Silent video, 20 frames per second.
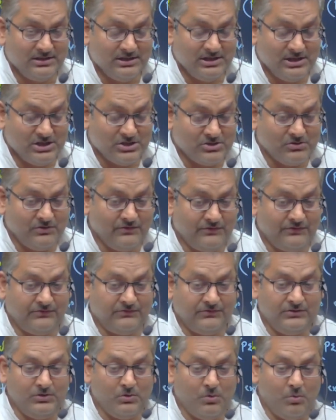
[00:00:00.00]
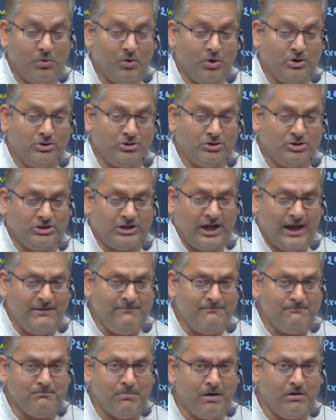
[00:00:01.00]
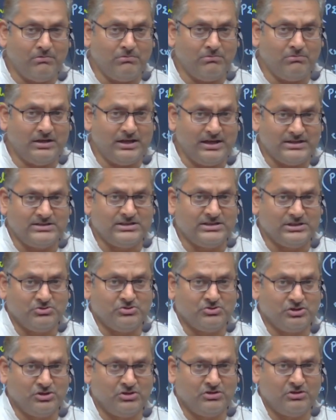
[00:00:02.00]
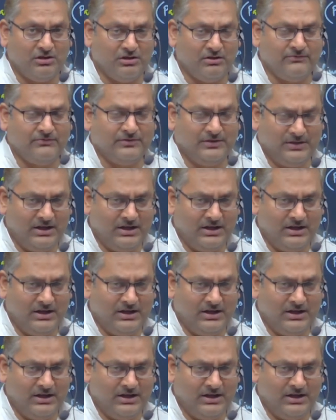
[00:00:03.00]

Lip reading: So if you want time bound execution of,